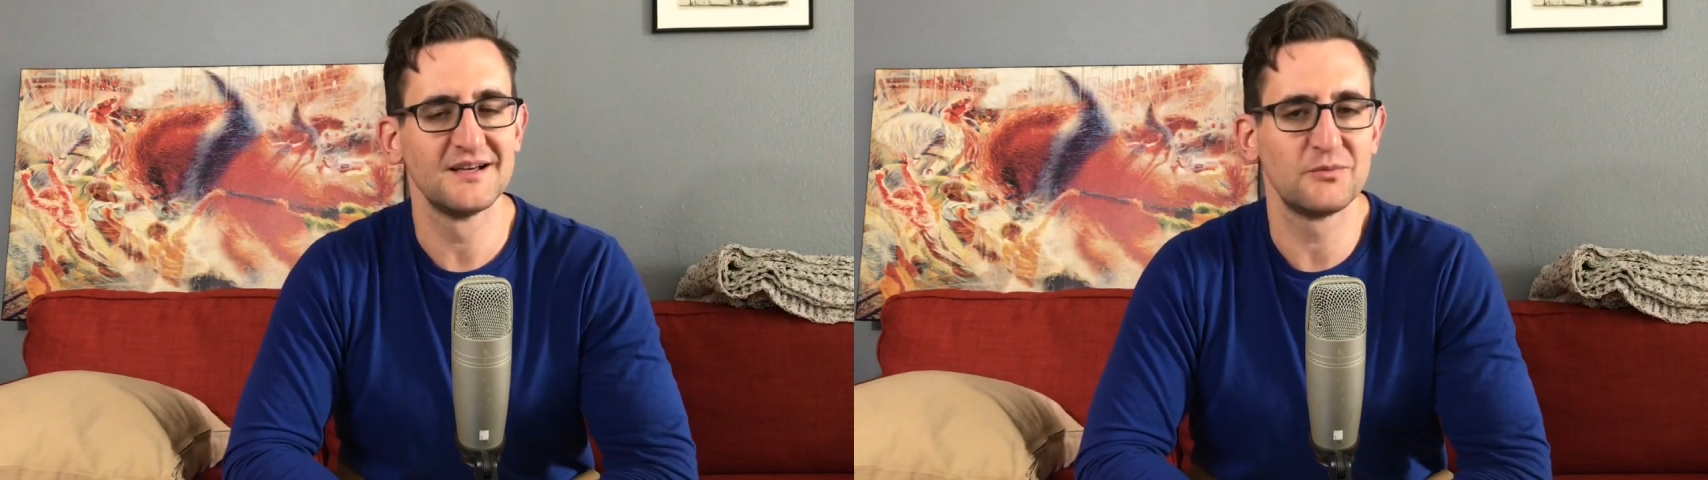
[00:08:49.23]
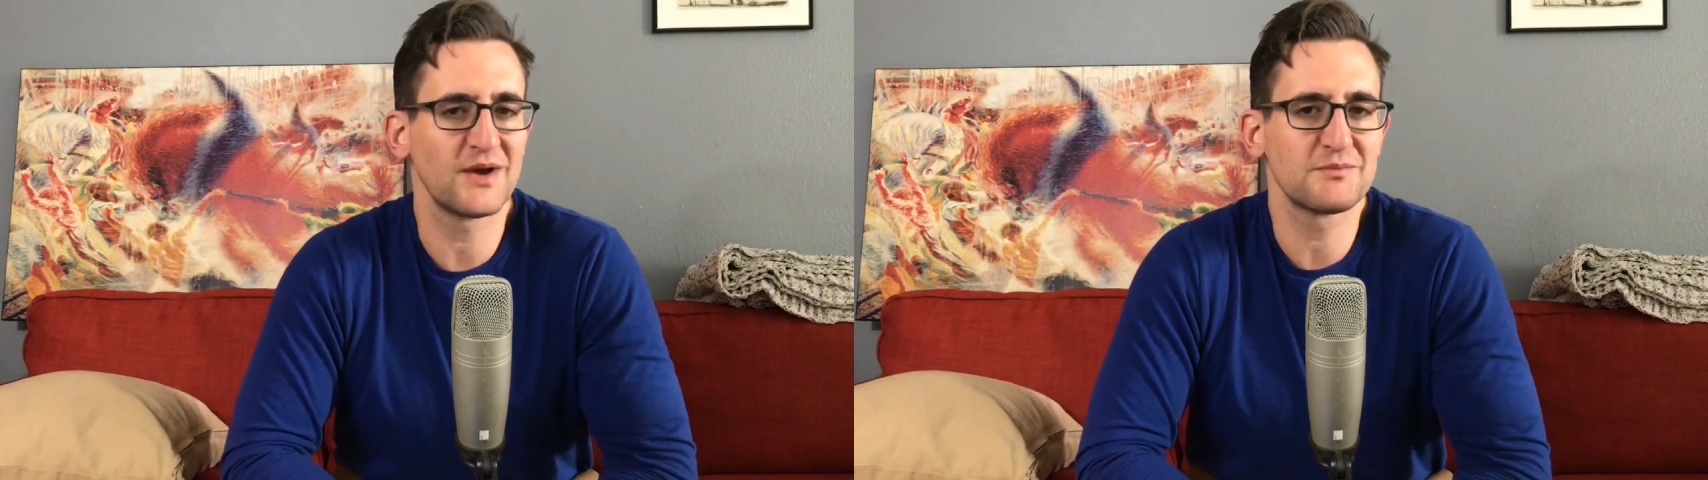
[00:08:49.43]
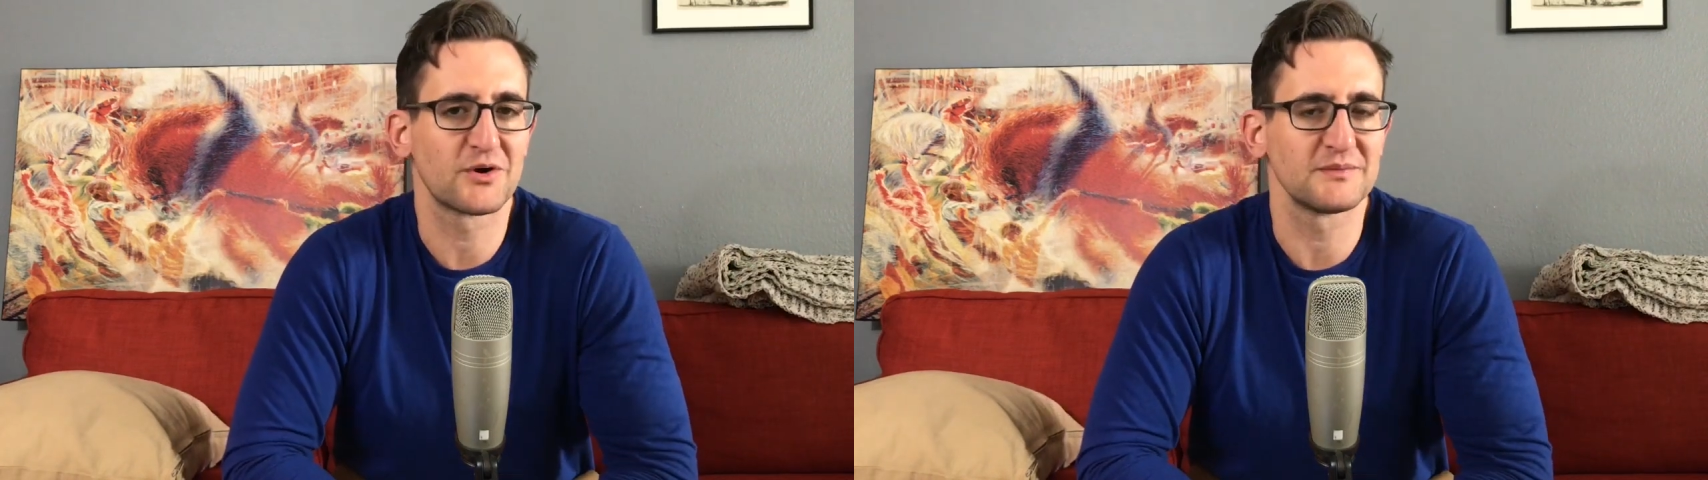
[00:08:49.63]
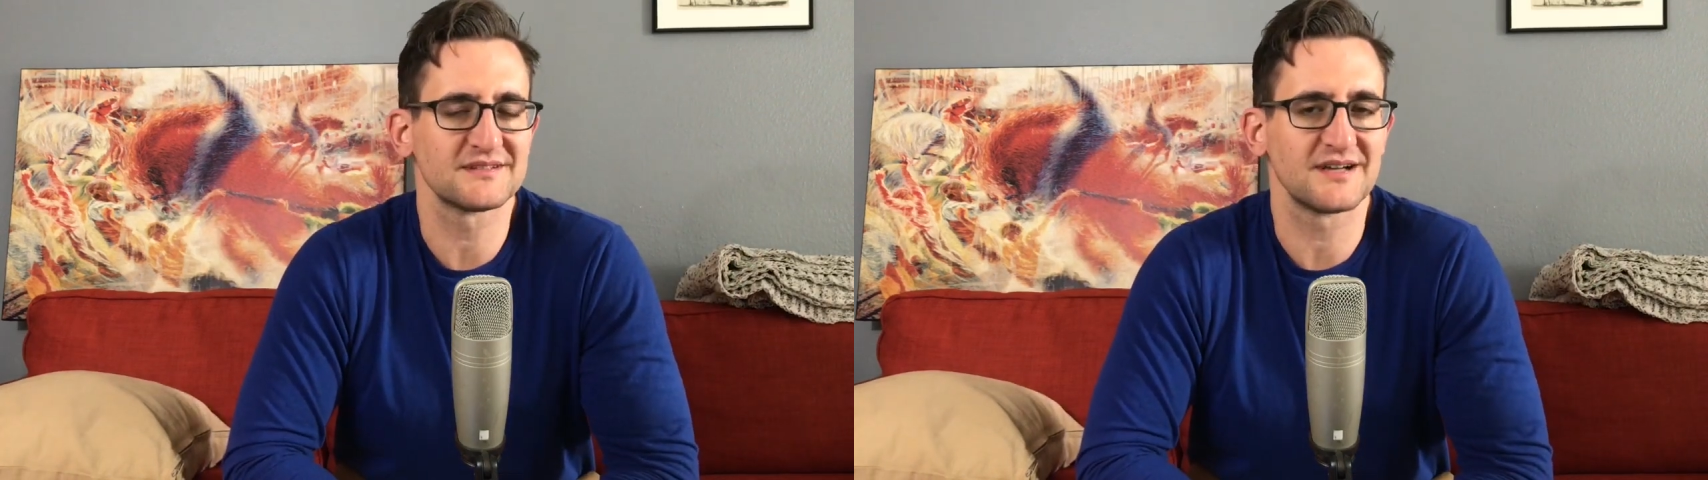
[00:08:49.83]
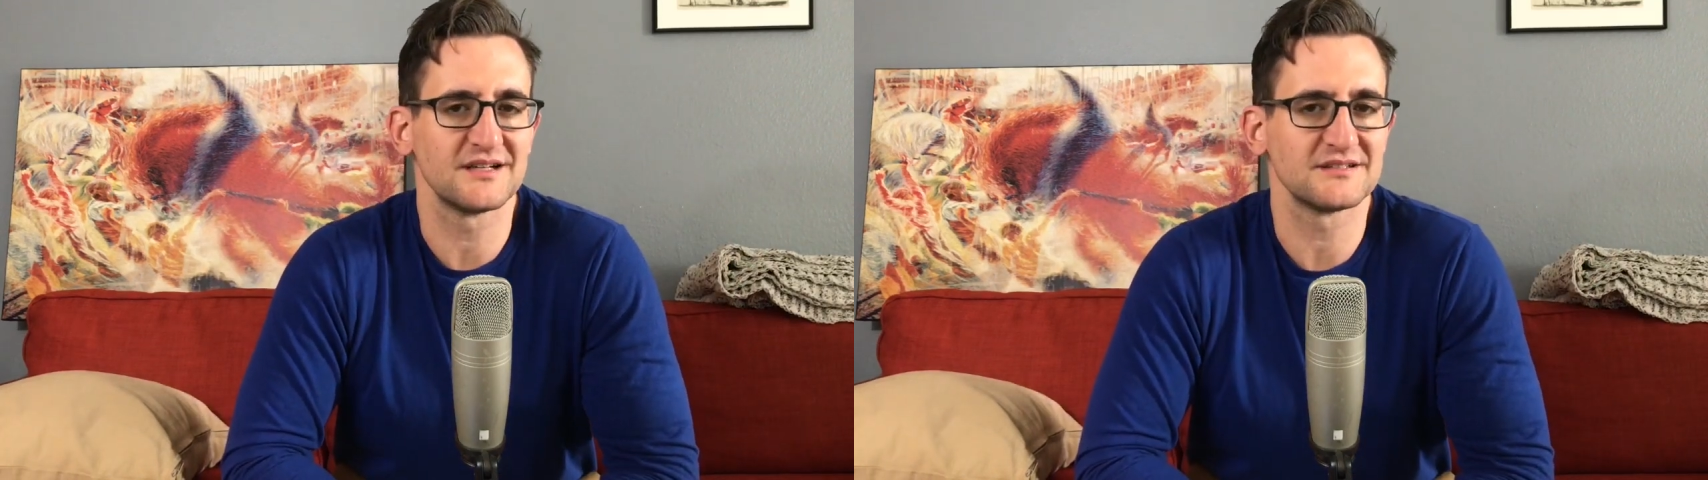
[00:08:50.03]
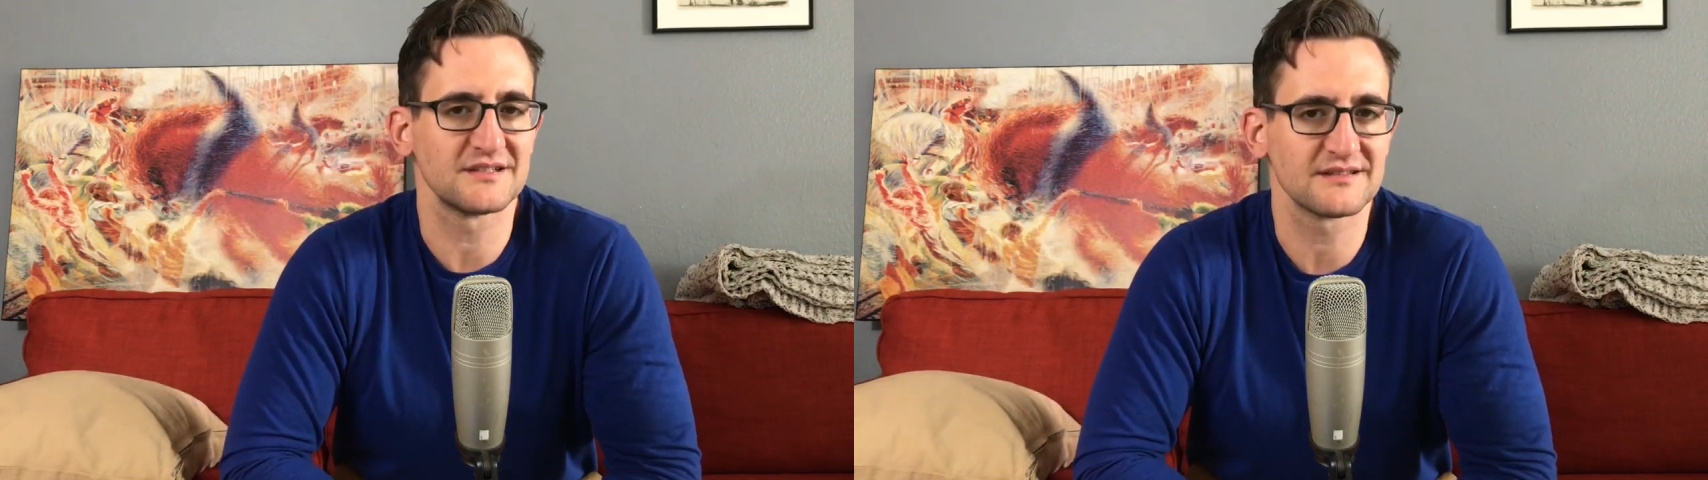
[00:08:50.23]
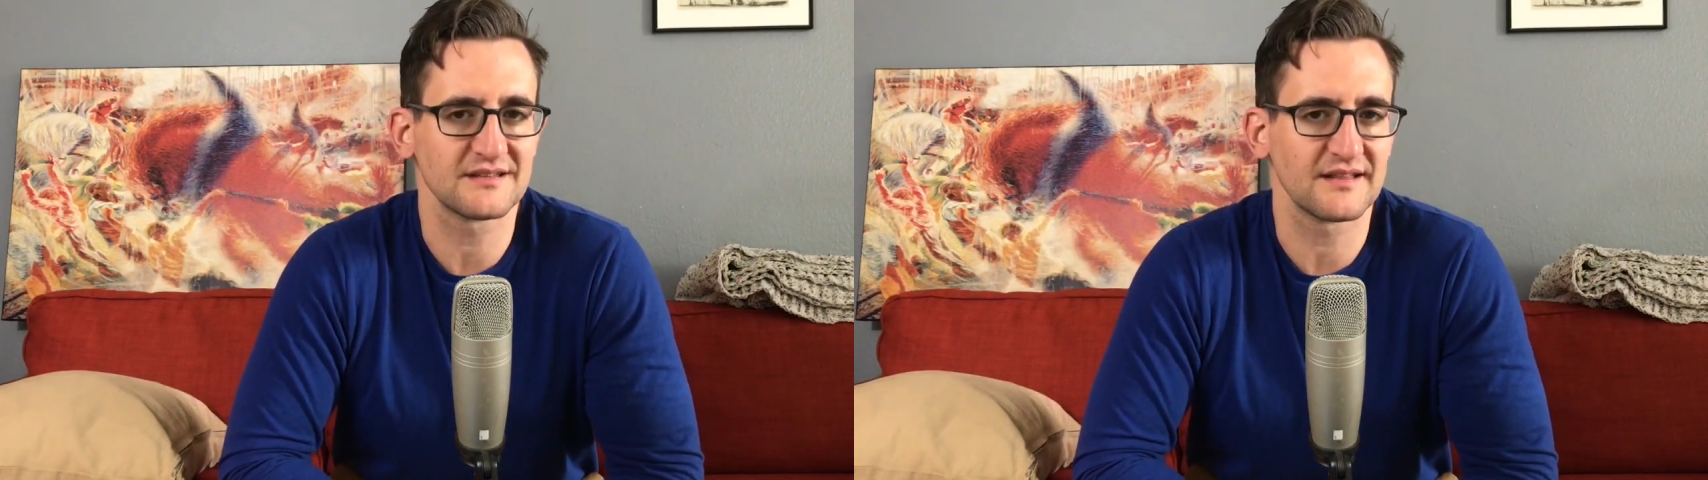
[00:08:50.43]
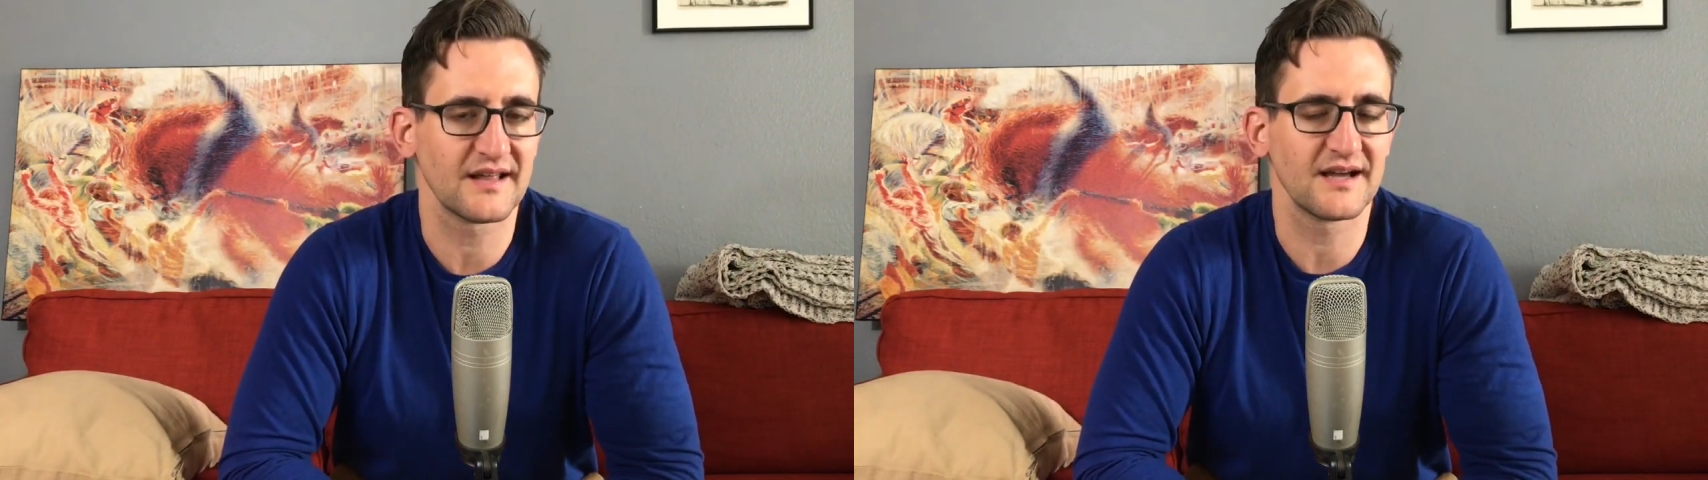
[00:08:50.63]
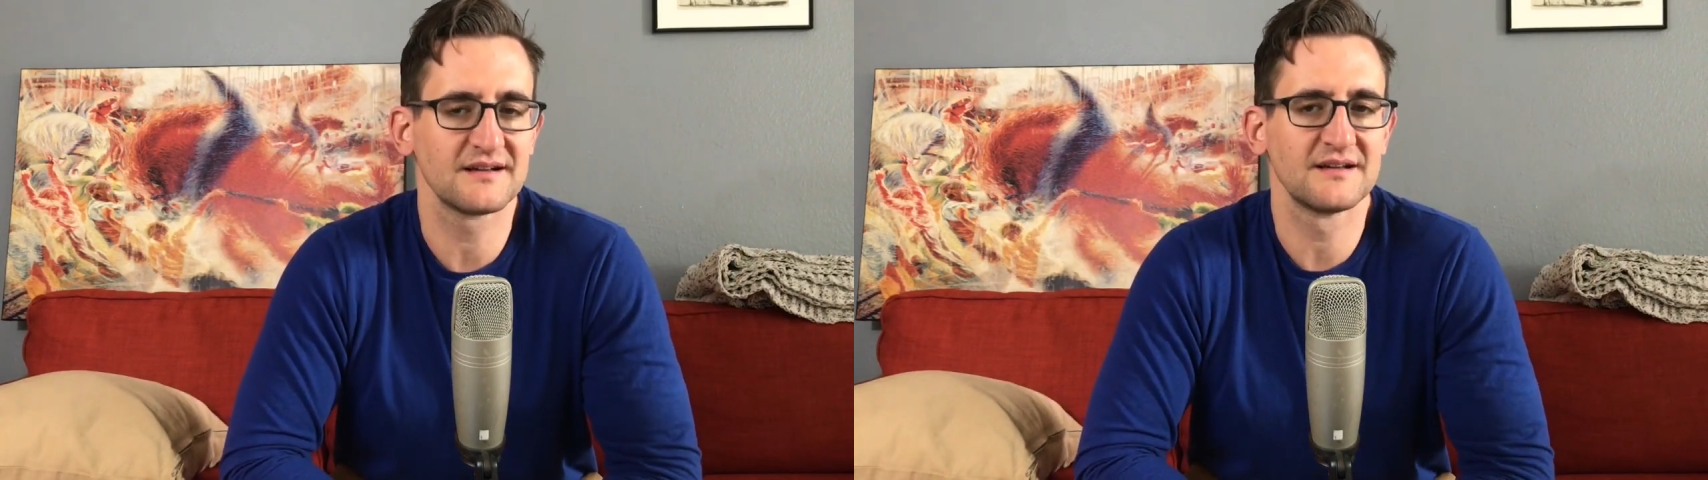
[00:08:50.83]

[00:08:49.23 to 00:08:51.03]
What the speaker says: Way more misogynist than that.